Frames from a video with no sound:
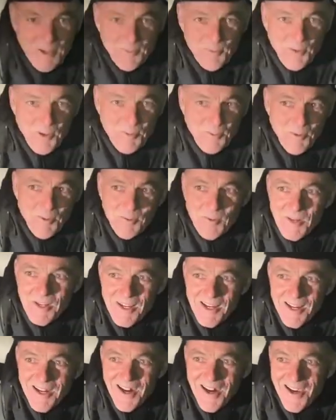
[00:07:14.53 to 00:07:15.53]
problem.
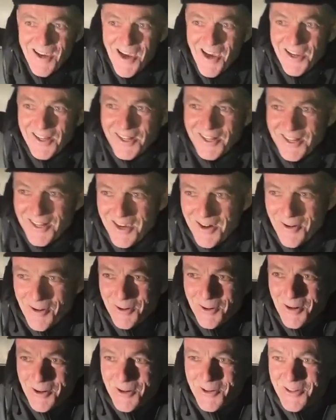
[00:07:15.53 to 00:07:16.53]
Hi, Ida, now I
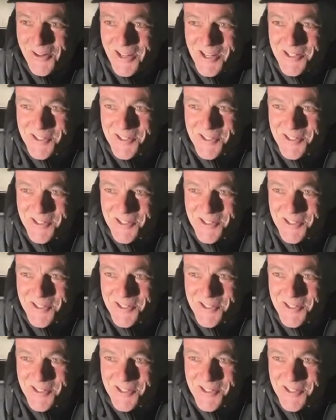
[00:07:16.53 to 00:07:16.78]
recognize.